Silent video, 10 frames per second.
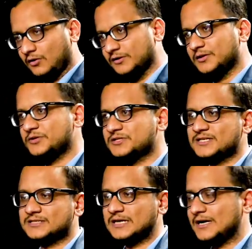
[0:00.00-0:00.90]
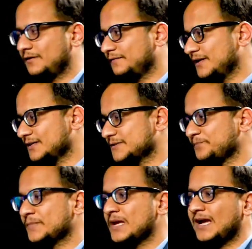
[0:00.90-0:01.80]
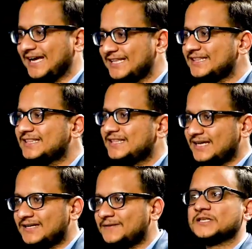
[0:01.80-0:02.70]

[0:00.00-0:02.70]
on the business side of things, and then